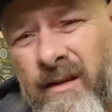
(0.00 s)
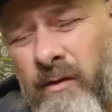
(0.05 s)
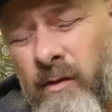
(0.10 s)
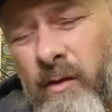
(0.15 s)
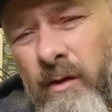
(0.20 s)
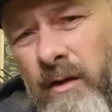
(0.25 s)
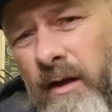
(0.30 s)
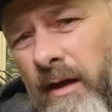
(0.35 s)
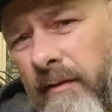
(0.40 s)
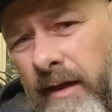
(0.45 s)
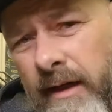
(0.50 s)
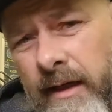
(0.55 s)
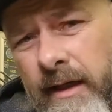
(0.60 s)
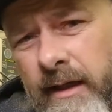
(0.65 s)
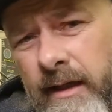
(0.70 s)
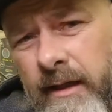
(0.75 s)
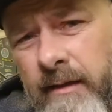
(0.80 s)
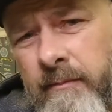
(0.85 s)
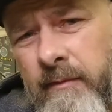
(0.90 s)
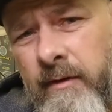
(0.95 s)
so I've had
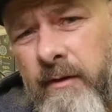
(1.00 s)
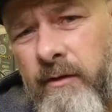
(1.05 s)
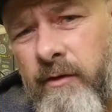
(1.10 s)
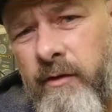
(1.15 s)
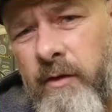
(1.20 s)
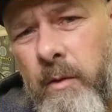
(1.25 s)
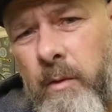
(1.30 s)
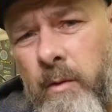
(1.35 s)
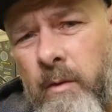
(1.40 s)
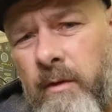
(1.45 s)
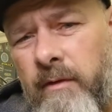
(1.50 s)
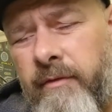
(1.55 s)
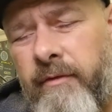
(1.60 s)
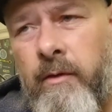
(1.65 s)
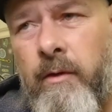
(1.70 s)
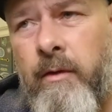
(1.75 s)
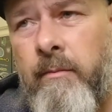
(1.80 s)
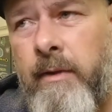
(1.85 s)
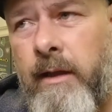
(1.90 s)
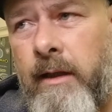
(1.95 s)
it in the scooter
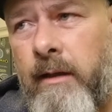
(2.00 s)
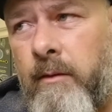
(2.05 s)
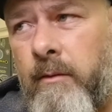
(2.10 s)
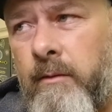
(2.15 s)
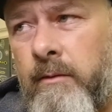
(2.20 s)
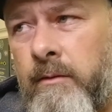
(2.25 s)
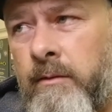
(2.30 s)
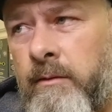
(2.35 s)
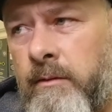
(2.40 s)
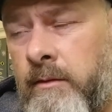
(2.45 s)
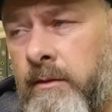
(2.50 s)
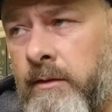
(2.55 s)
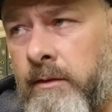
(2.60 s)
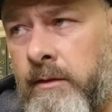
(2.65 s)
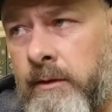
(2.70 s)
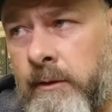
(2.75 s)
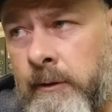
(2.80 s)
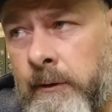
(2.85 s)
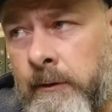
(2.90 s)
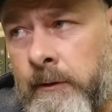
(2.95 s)
for about
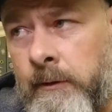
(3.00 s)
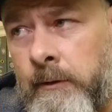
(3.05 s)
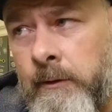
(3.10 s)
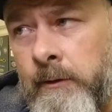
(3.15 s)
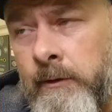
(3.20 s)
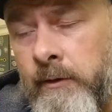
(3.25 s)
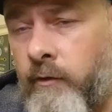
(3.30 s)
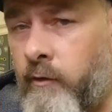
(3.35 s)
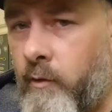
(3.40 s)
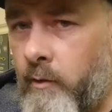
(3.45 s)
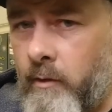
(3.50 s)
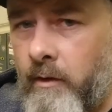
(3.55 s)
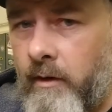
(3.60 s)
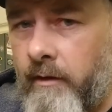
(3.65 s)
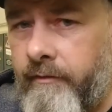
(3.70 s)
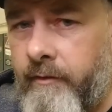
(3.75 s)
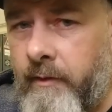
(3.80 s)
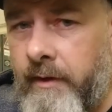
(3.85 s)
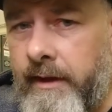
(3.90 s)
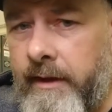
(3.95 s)

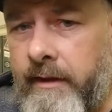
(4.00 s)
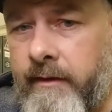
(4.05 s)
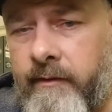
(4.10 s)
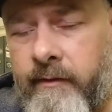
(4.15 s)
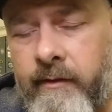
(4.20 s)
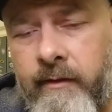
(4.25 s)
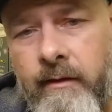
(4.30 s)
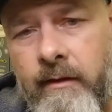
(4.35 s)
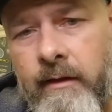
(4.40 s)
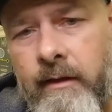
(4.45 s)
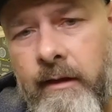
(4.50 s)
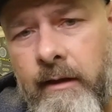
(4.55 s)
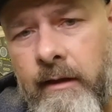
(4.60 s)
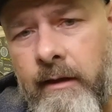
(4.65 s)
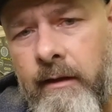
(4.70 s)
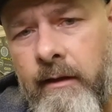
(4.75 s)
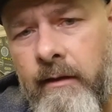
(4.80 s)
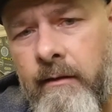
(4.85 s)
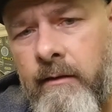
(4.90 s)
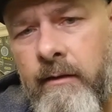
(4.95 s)
2.5 weeks.
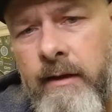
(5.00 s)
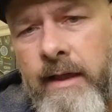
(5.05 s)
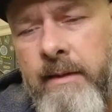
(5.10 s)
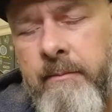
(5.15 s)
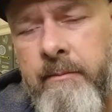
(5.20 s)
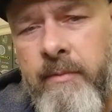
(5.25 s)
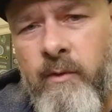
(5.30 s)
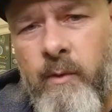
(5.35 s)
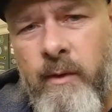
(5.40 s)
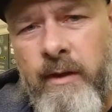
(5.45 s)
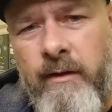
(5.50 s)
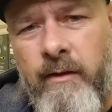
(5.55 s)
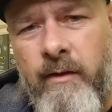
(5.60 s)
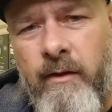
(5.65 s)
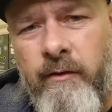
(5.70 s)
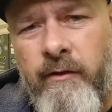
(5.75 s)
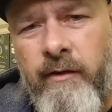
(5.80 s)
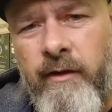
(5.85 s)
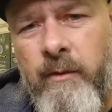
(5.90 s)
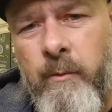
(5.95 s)
In between
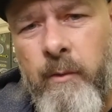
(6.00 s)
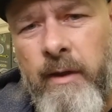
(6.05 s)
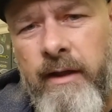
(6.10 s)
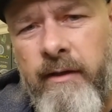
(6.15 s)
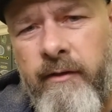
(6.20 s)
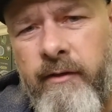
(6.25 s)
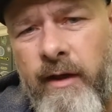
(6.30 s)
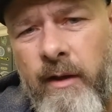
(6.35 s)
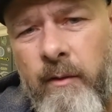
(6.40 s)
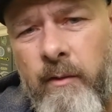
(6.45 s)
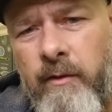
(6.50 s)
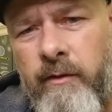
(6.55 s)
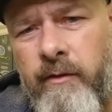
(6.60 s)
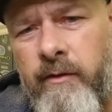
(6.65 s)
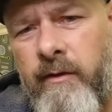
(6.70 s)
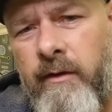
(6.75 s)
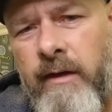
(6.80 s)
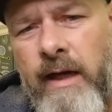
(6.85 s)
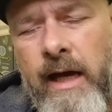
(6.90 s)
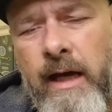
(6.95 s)
dodging rain
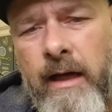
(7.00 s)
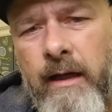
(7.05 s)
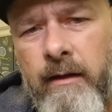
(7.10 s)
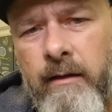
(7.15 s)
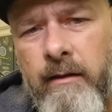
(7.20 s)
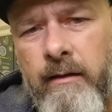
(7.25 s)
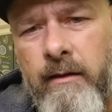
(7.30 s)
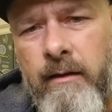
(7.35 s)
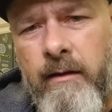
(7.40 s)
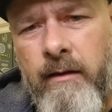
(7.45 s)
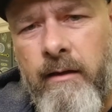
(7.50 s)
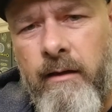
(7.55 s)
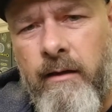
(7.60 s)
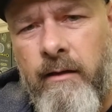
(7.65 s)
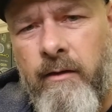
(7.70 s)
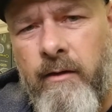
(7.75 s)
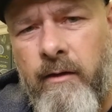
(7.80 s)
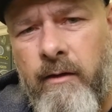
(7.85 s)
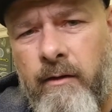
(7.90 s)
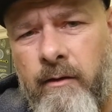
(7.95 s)
showers and
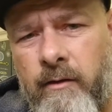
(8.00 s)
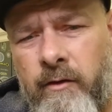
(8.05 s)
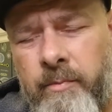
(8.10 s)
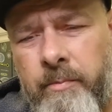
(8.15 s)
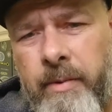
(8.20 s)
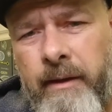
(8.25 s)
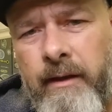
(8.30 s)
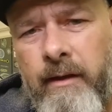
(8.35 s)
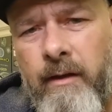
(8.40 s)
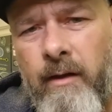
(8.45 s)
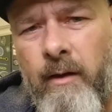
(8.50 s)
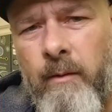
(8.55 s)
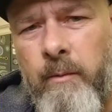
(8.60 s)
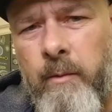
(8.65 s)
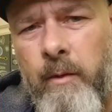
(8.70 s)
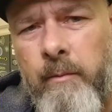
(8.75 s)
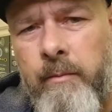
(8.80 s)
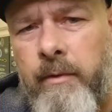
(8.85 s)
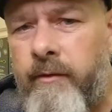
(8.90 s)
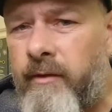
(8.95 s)
split carb
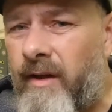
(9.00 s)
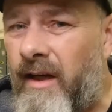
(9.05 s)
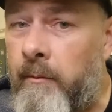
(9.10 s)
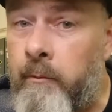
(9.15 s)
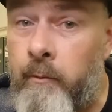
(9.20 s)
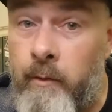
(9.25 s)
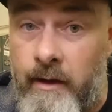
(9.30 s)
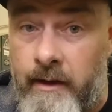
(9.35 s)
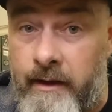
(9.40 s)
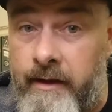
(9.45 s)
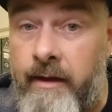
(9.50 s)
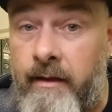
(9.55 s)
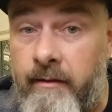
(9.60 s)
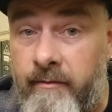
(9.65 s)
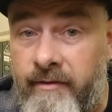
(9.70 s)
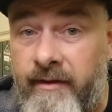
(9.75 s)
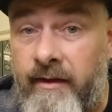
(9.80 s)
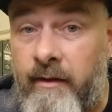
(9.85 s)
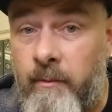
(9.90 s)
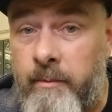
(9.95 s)
rubbers. I'm really
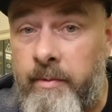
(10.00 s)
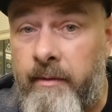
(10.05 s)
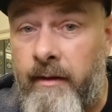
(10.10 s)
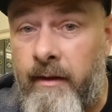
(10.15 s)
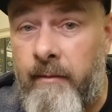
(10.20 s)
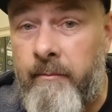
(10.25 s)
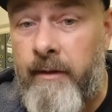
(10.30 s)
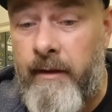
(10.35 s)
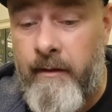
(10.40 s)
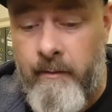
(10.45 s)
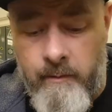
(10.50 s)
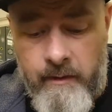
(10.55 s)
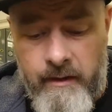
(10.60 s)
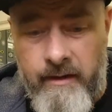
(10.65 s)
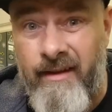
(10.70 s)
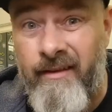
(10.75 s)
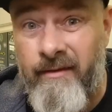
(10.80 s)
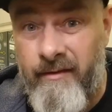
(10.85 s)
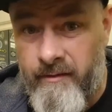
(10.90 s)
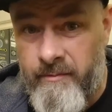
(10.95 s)
getting fed up with that, by the way.
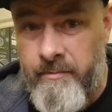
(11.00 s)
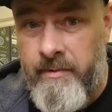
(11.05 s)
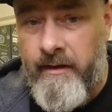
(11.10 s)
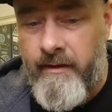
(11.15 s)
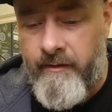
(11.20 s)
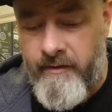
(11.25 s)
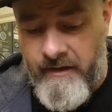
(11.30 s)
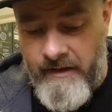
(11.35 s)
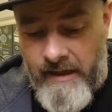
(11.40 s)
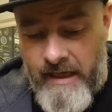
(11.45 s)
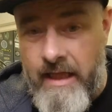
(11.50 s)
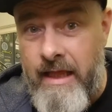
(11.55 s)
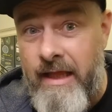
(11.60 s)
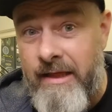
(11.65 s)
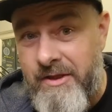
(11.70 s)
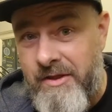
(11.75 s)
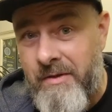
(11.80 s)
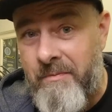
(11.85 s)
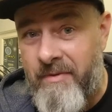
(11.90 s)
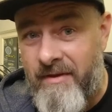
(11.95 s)
That's
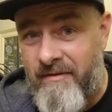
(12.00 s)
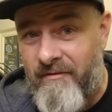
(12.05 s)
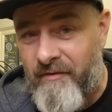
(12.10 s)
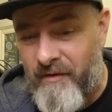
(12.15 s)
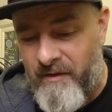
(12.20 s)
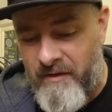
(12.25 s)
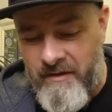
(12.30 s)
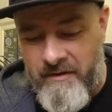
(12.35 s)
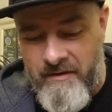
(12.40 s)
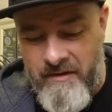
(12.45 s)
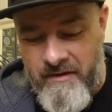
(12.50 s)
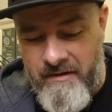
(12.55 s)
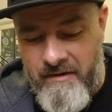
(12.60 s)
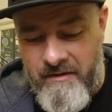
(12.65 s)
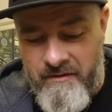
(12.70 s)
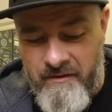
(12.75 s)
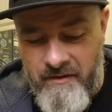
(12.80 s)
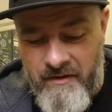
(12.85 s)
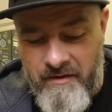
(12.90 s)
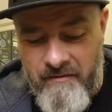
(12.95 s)
something for
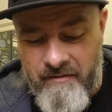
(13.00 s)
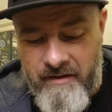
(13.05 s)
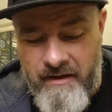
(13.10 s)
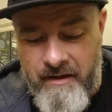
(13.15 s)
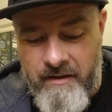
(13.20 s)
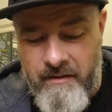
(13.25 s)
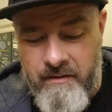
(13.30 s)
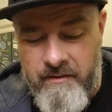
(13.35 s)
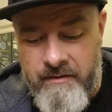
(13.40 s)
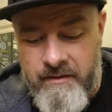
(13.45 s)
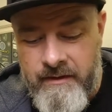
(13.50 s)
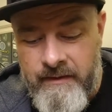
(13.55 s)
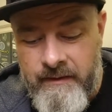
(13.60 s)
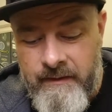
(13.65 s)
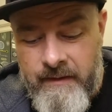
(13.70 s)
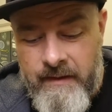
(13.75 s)
another video.